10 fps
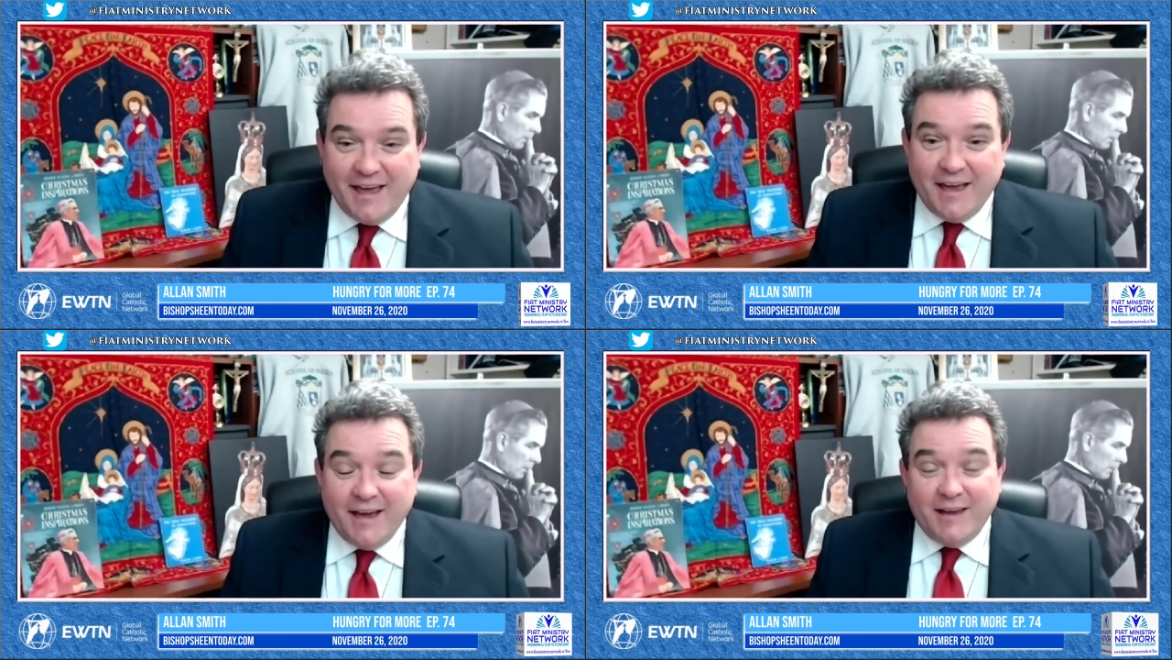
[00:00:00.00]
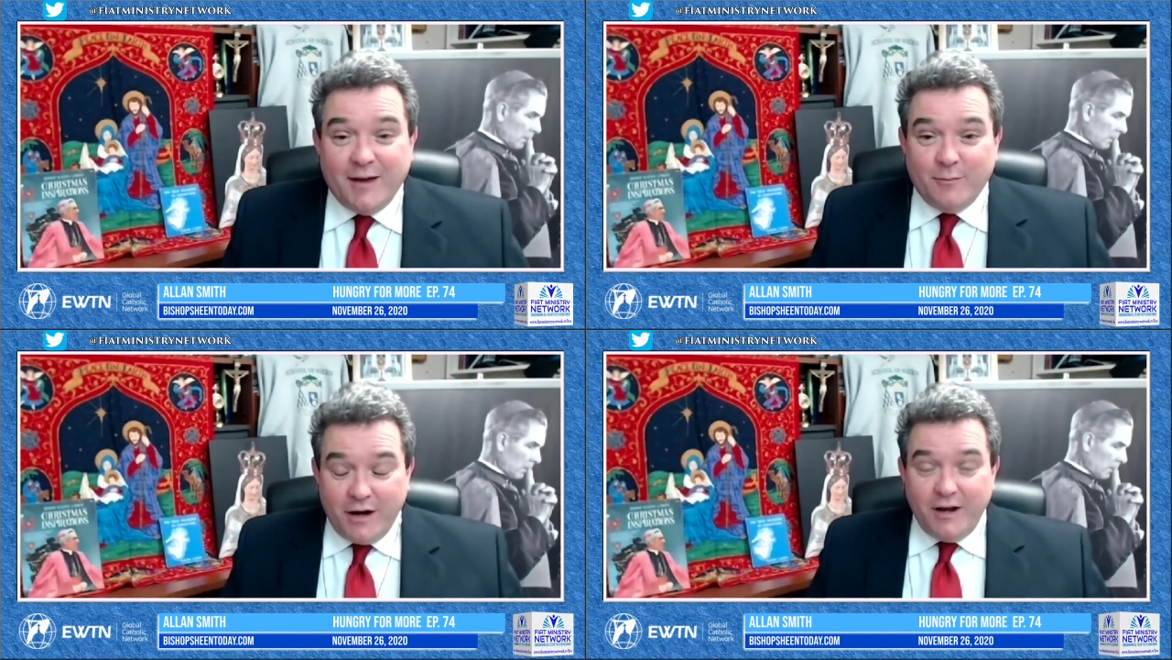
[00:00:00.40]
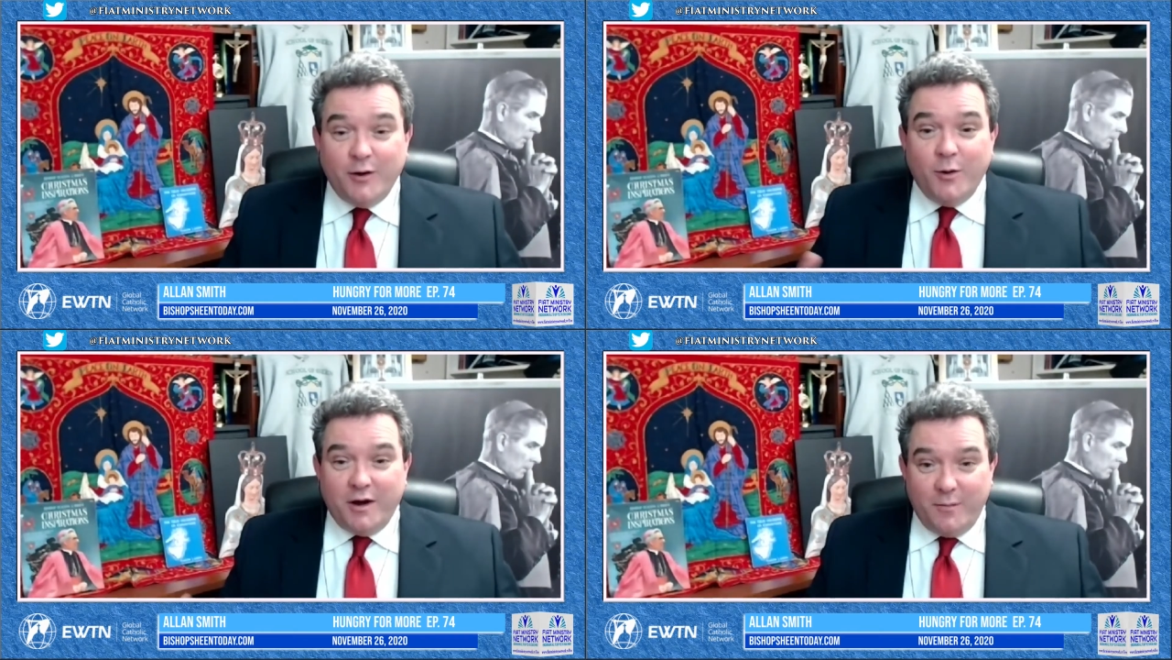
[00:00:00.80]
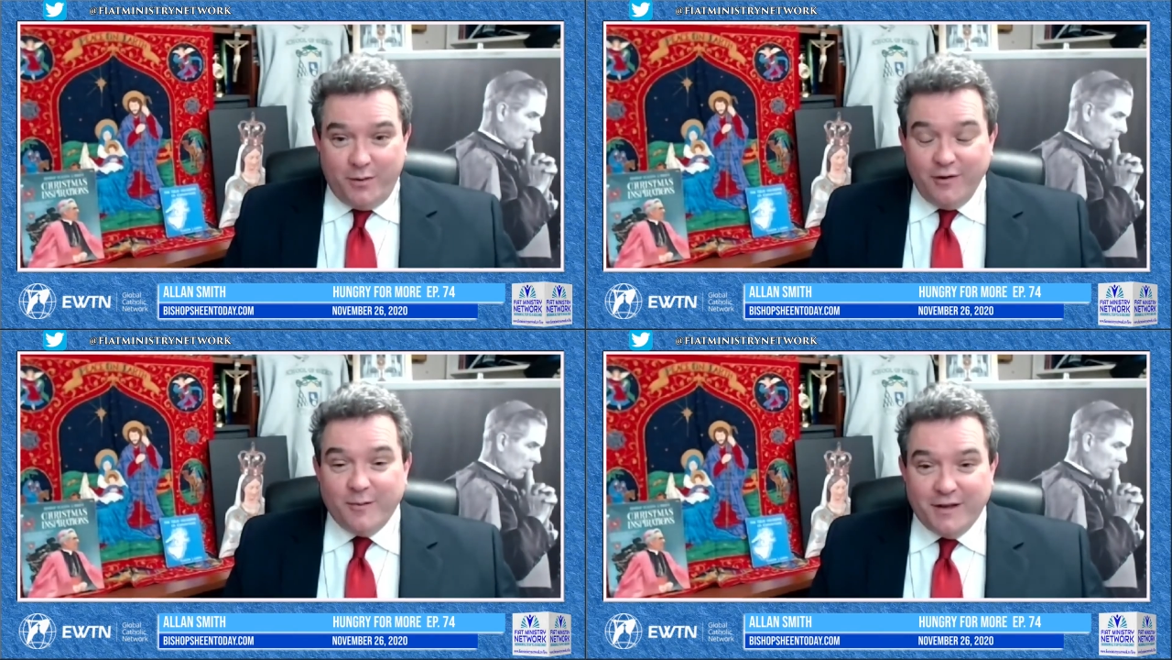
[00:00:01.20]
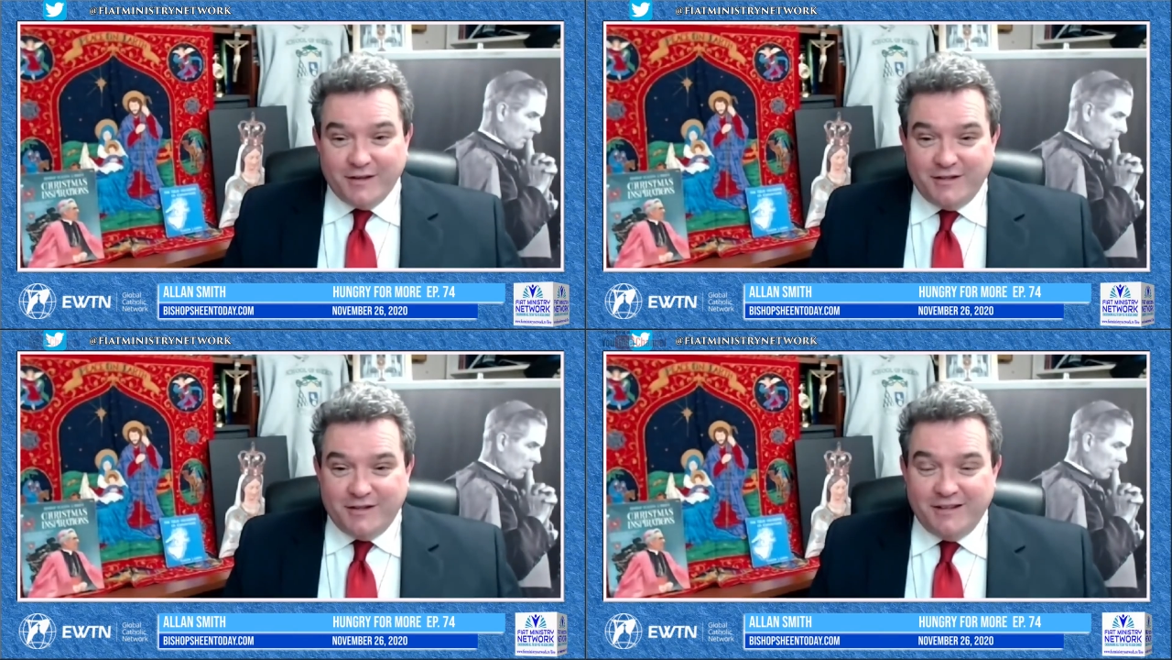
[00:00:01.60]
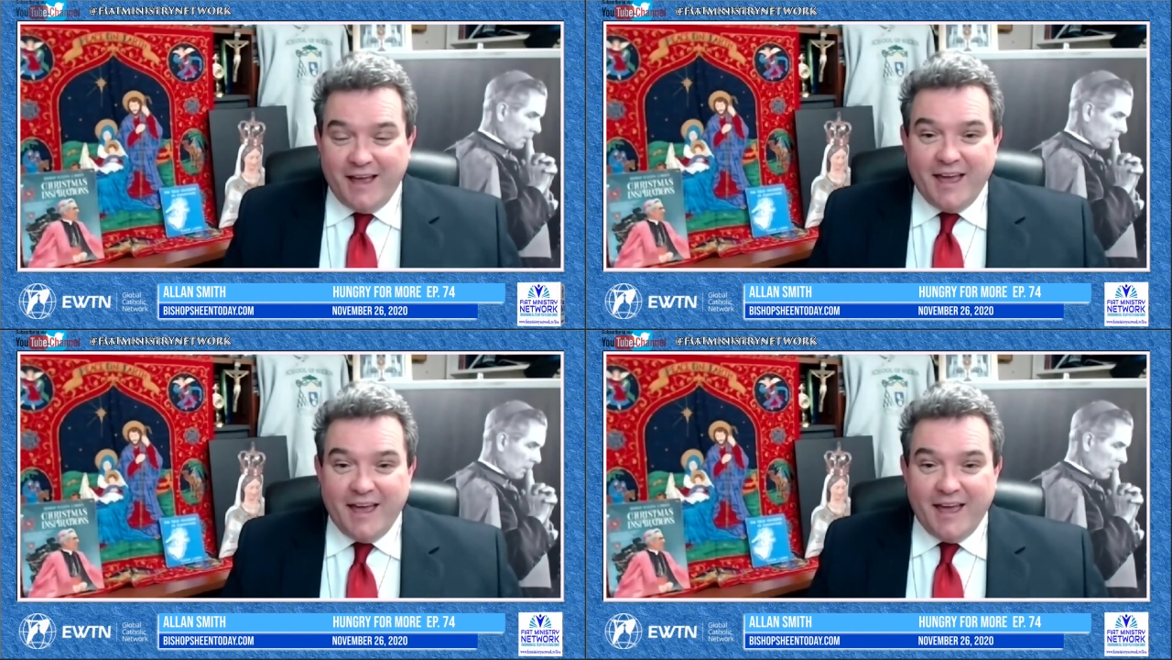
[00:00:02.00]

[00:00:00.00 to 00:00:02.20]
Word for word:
Speaker 1: and I'm ready to go on a pilgrimage.